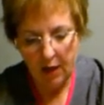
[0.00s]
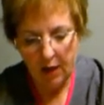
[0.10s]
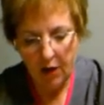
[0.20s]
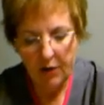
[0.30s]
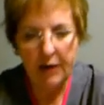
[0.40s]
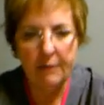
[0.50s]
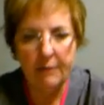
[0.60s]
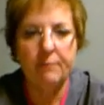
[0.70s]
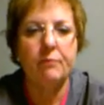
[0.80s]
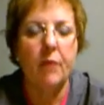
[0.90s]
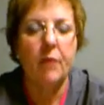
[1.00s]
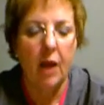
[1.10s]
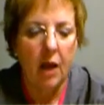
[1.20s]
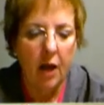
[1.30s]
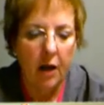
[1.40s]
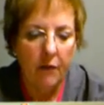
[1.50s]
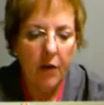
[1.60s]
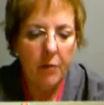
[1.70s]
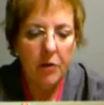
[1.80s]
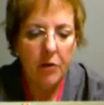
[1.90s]
All right.
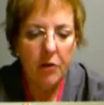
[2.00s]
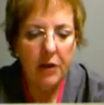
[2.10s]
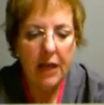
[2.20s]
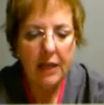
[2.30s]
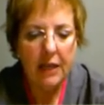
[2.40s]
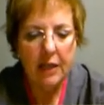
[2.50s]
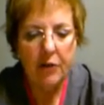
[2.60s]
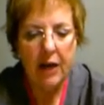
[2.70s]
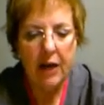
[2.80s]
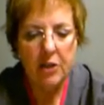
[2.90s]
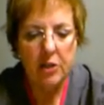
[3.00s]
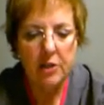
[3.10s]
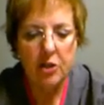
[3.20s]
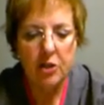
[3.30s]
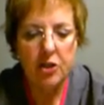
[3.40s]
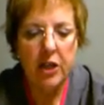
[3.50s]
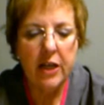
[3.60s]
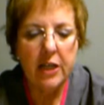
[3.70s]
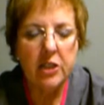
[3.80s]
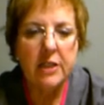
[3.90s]
Pharmacokinetic interactions are
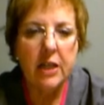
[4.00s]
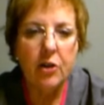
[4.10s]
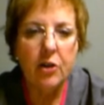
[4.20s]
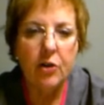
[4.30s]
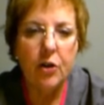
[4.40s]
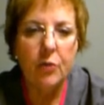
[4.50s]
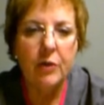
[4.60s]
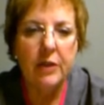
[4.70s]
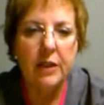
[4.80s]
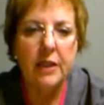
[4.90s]
changes that occur within